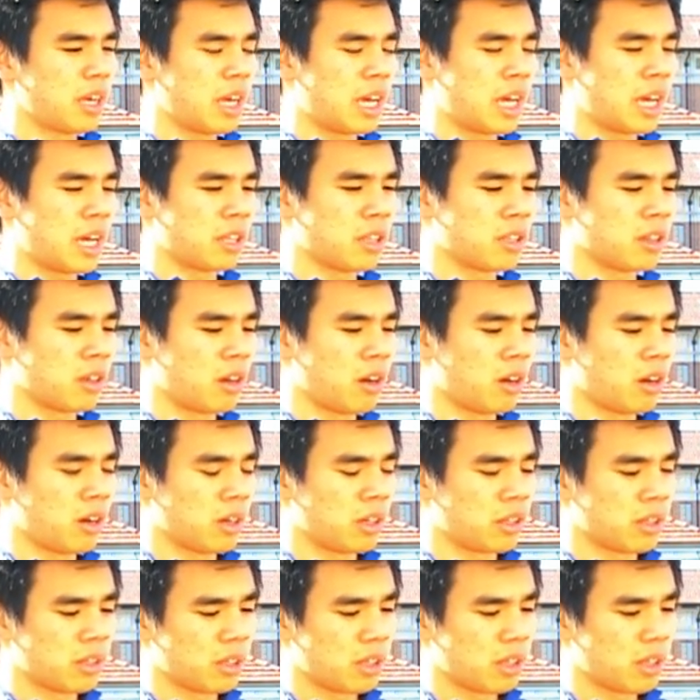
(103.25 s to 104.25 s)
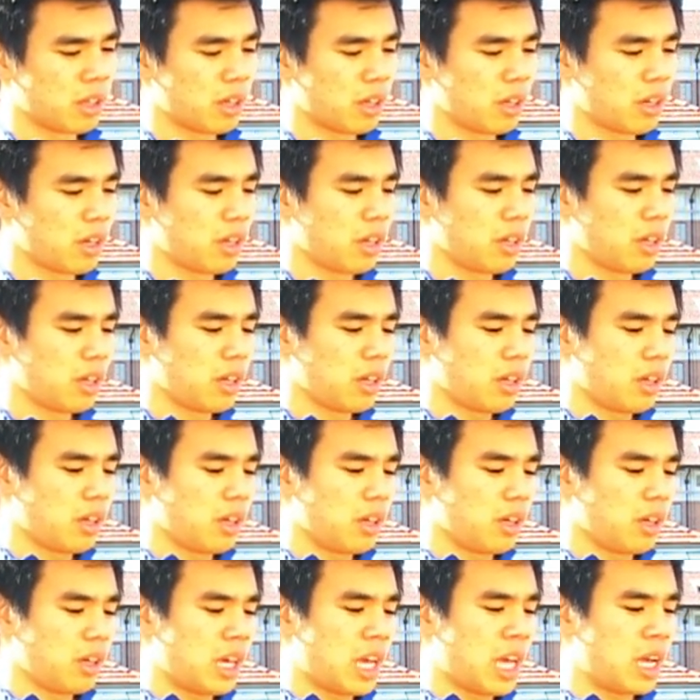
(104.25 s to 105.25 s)
And on
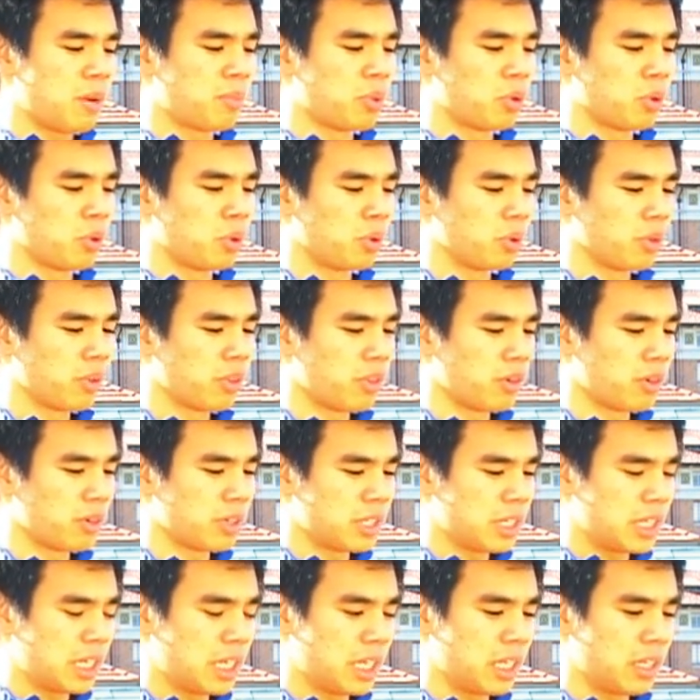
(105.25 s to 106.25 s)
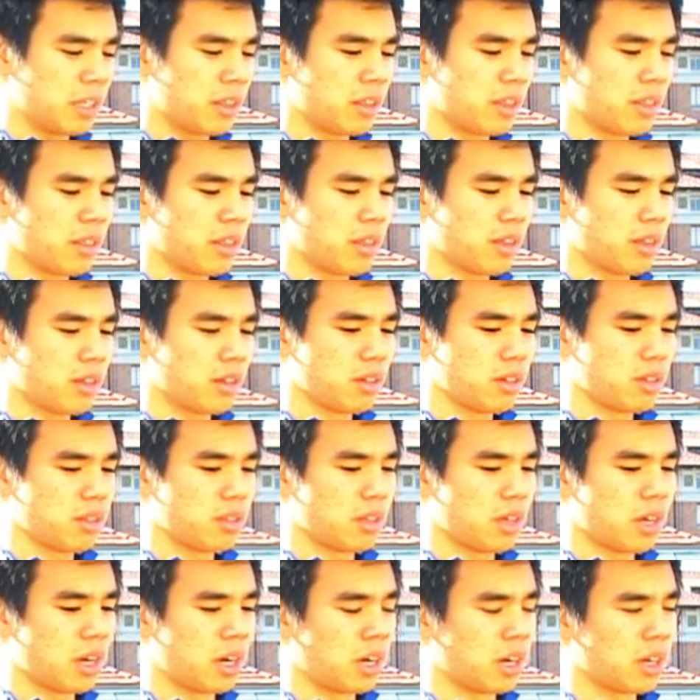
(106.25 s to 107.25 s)
April 13th,
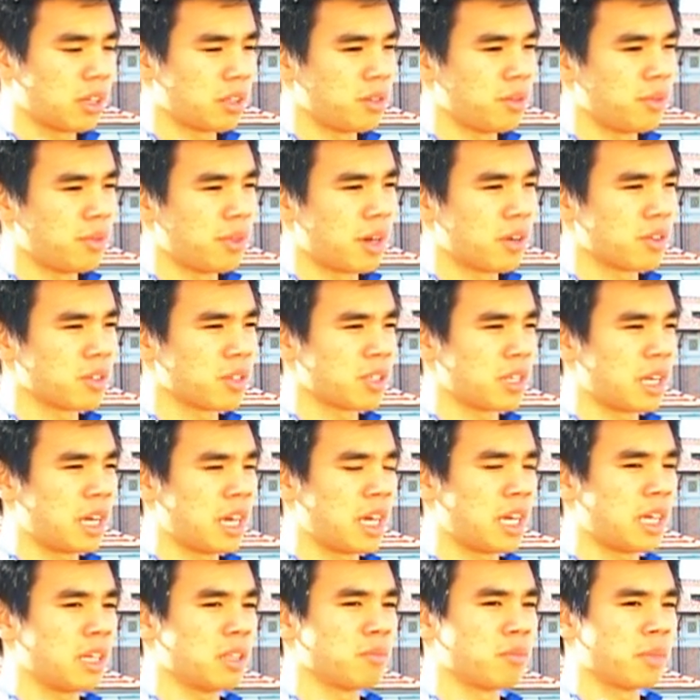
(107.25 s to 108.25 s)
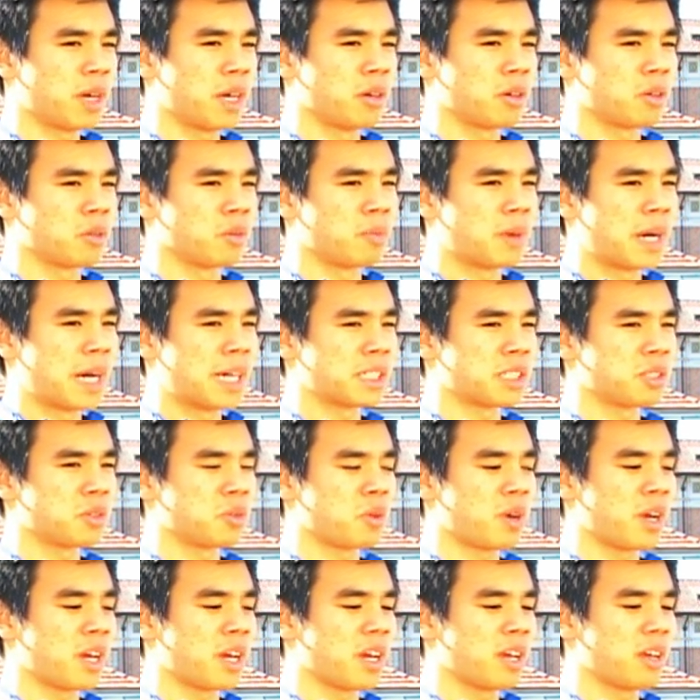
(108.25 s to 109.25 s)
2008, my uncle passed
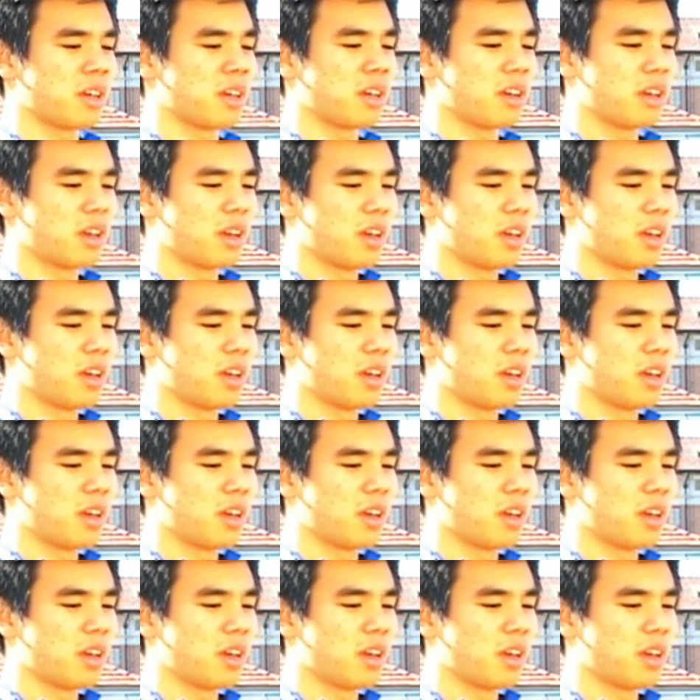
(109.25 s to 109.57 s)
away,